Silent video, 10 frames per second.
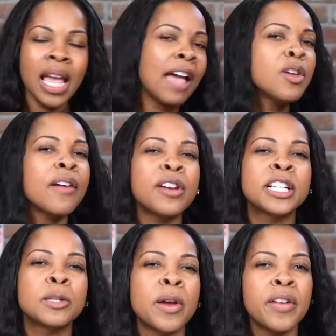Have you ever
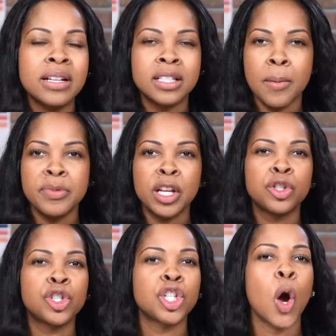experienced something
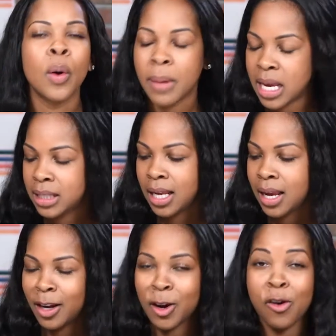so
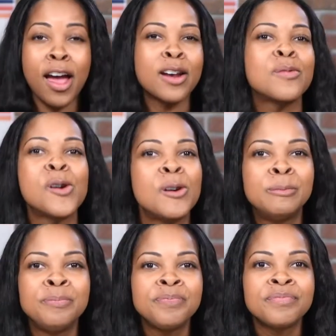amazing and incredible,
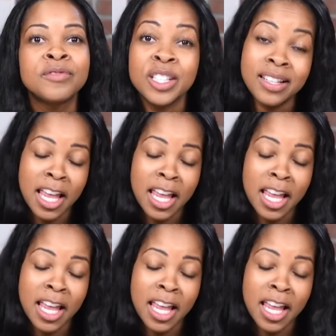just